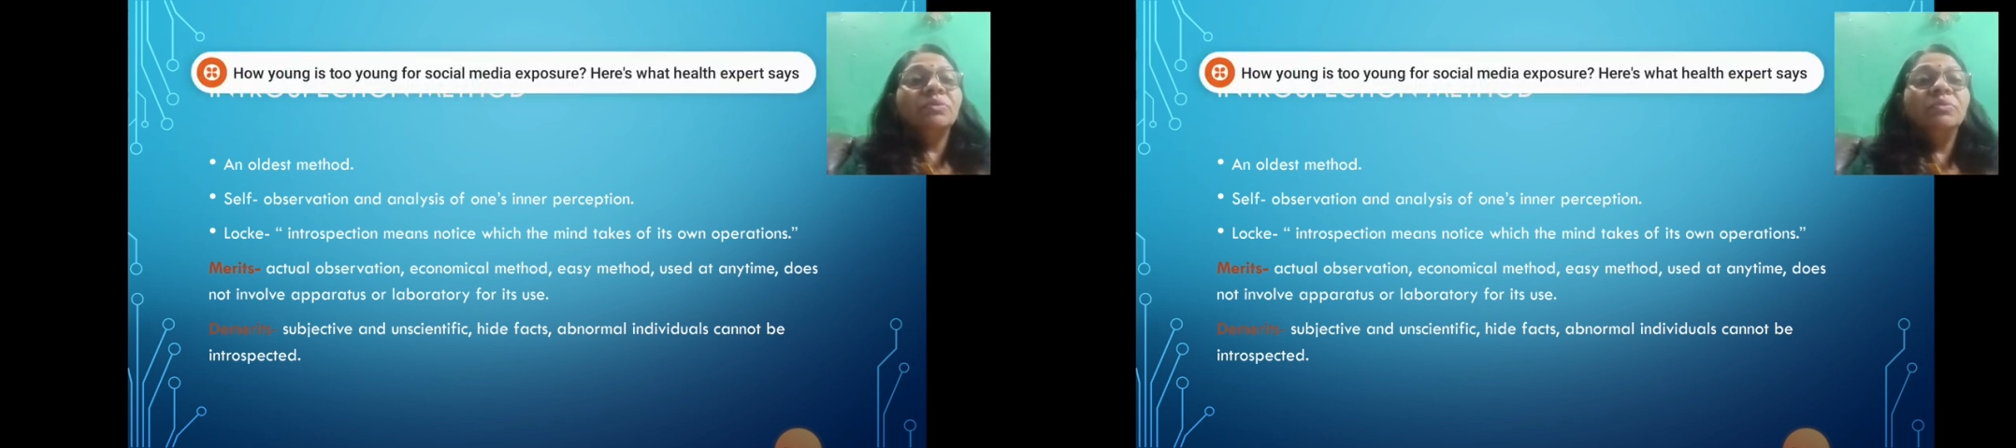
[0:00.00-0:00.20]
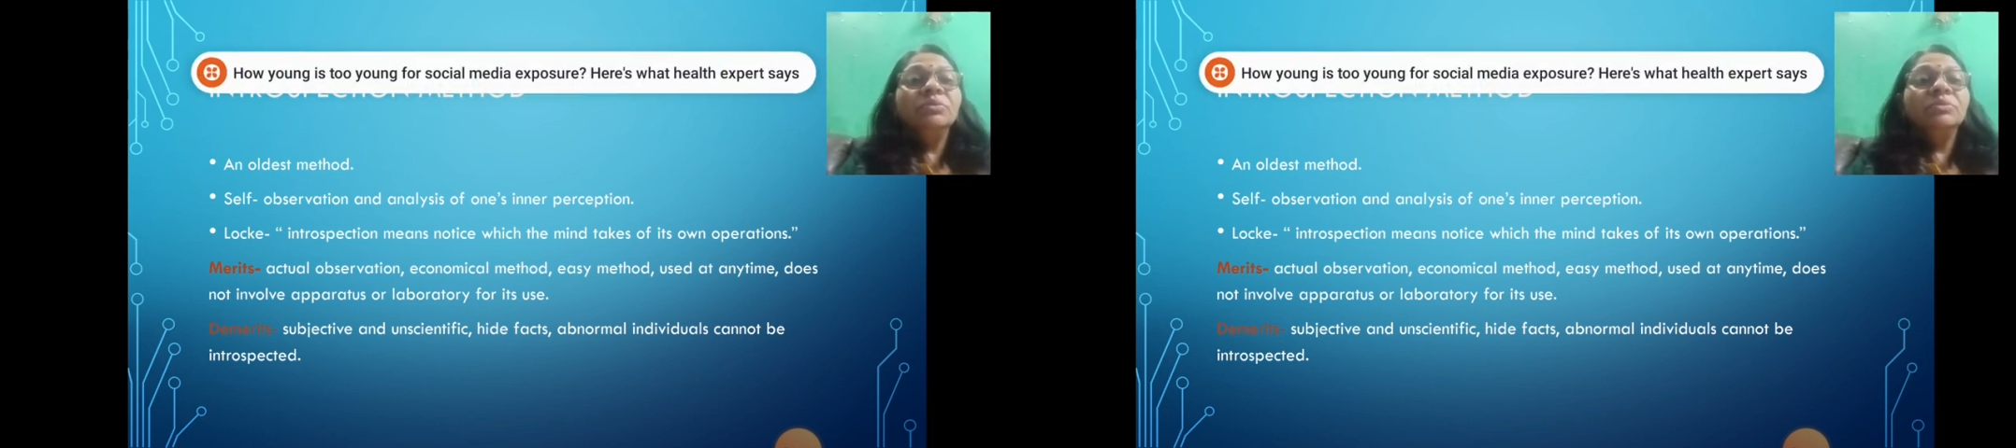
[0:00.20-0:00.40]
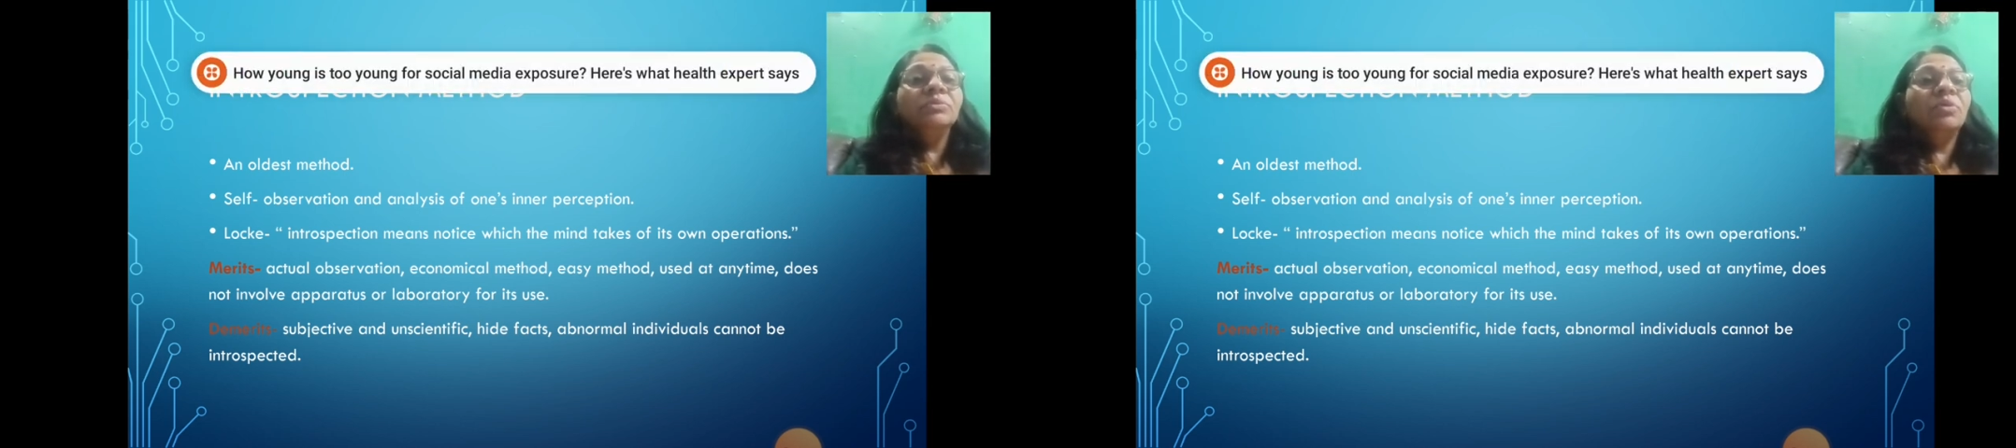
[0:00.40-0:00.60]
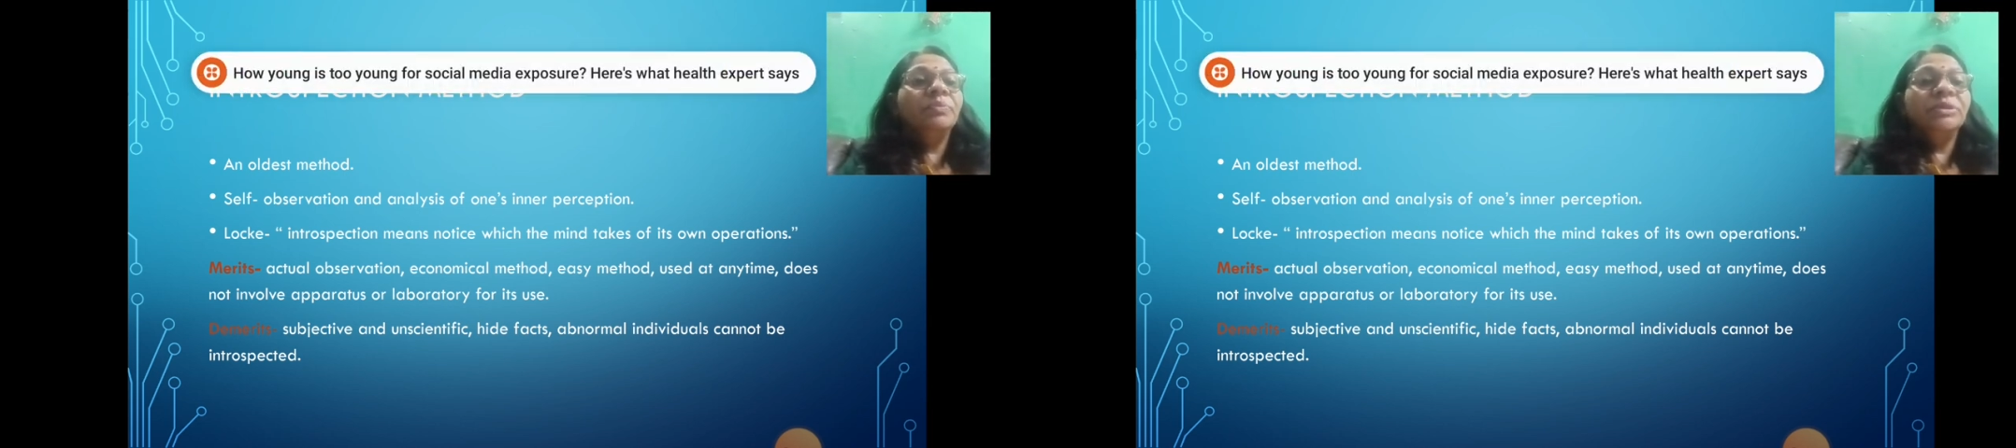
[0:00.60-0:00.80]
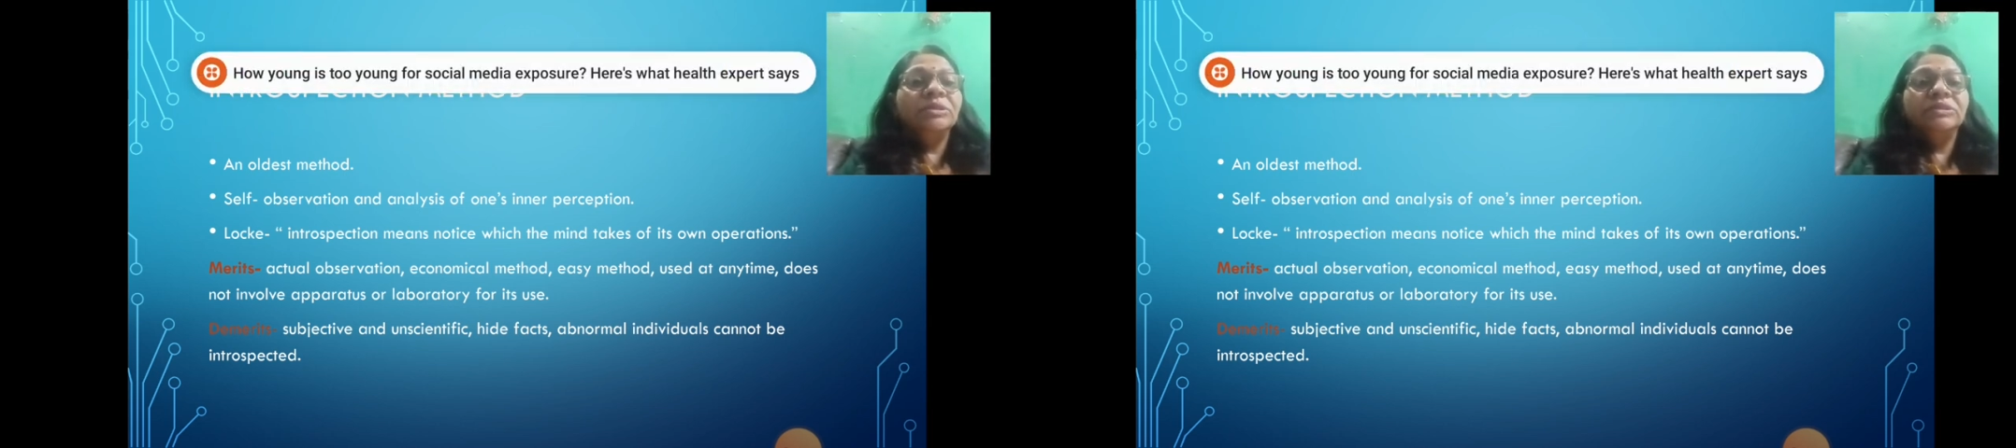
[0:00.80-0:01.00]
own
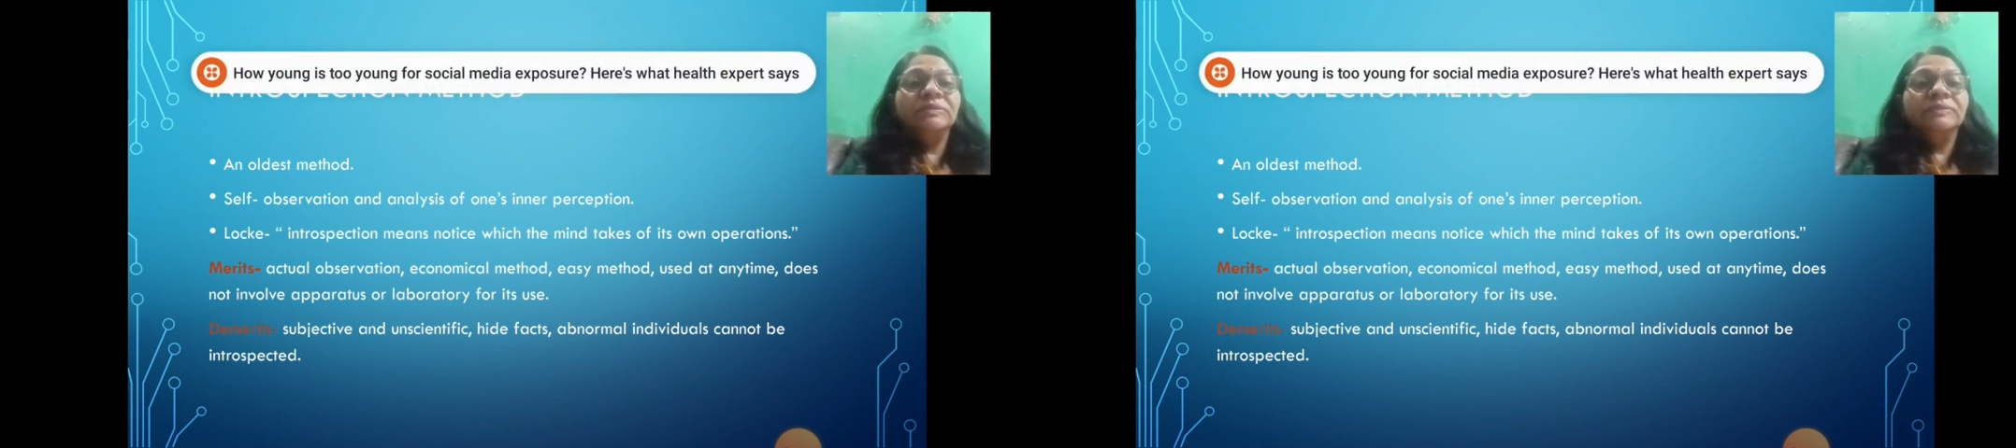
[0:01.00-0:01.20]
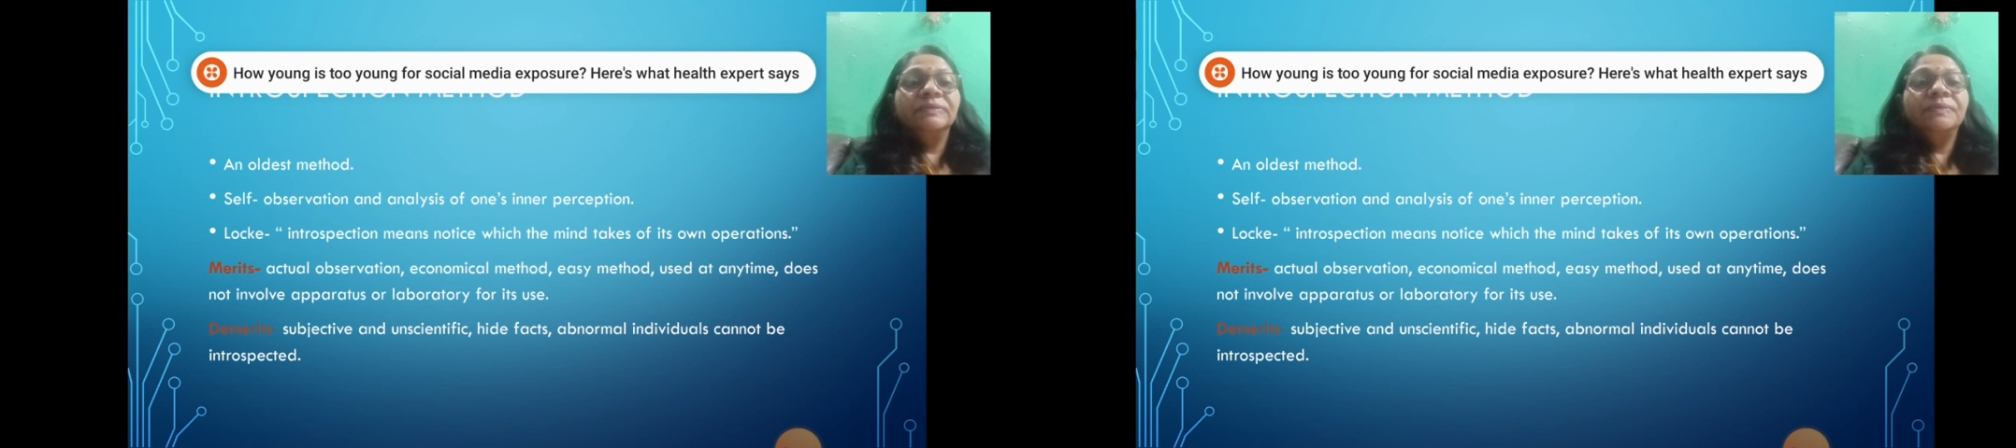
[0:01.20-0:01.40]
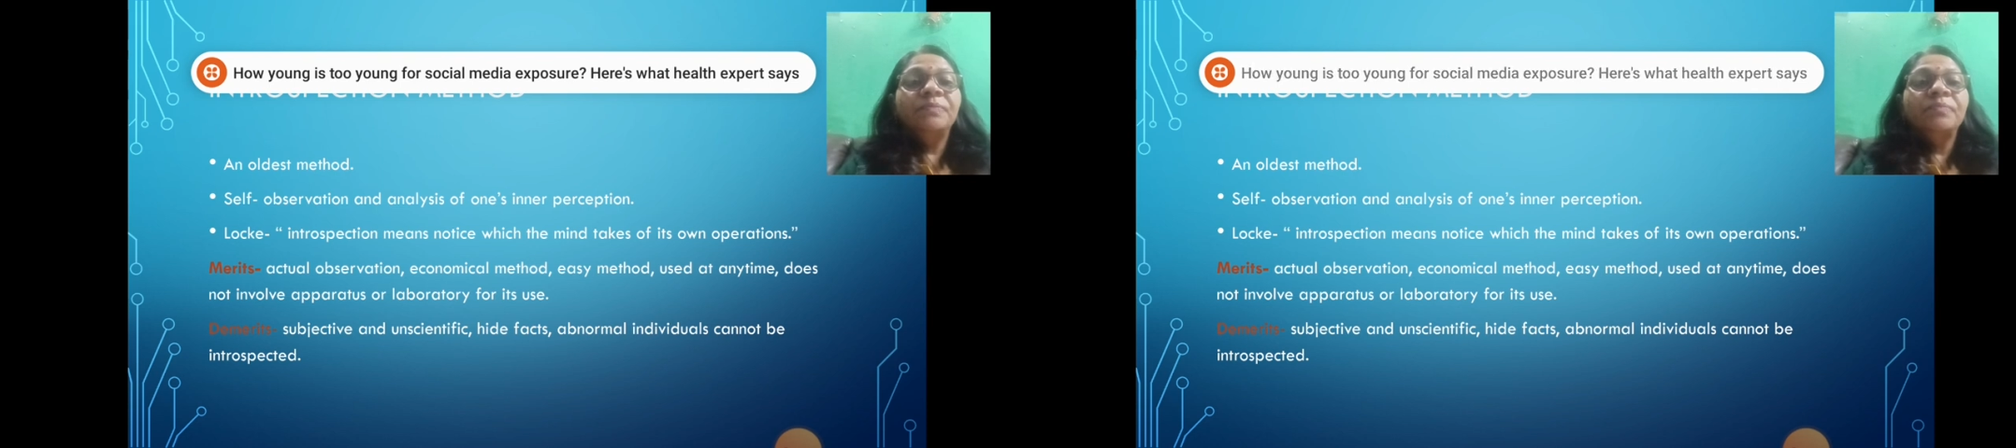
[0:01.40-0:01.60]
operations.